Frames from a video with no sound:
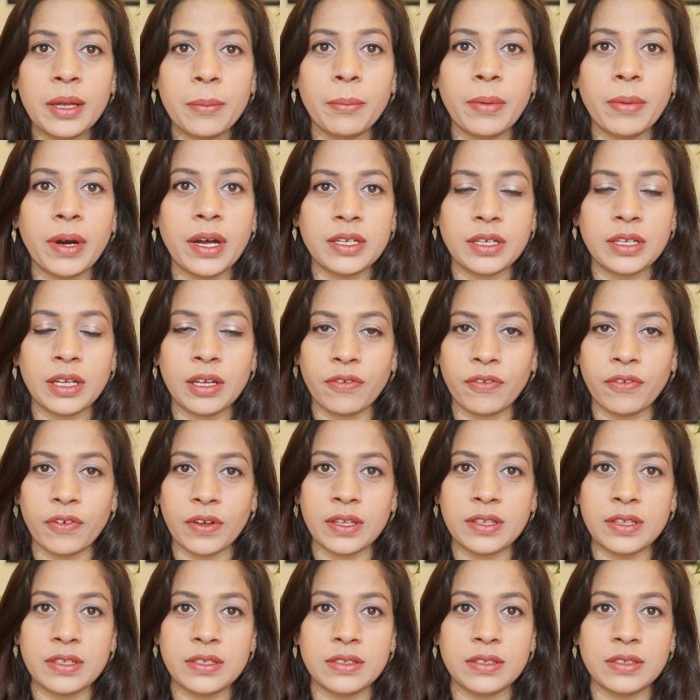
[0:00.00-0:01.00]
But
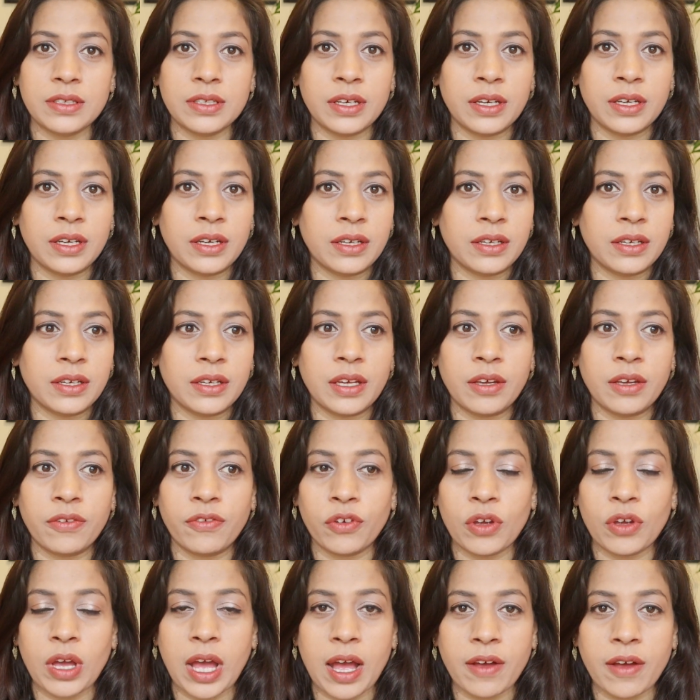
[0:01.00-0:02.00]

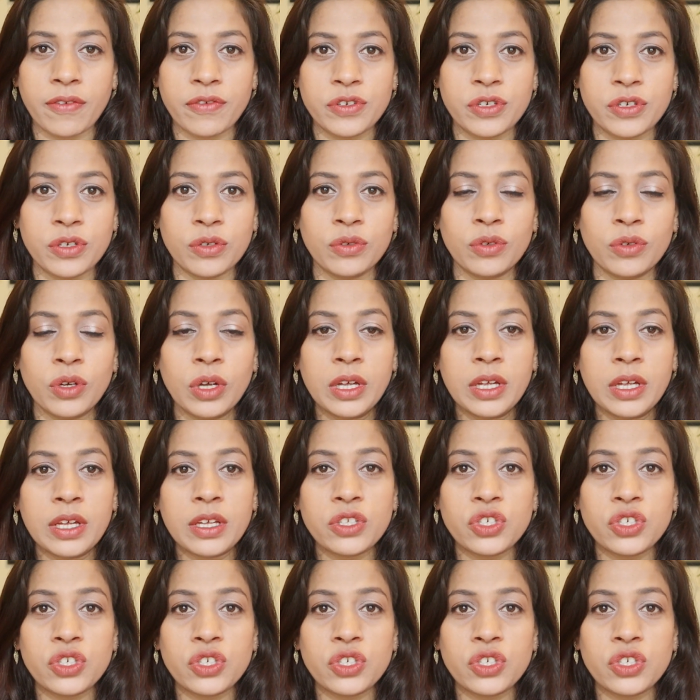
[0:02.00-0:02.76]
if you have to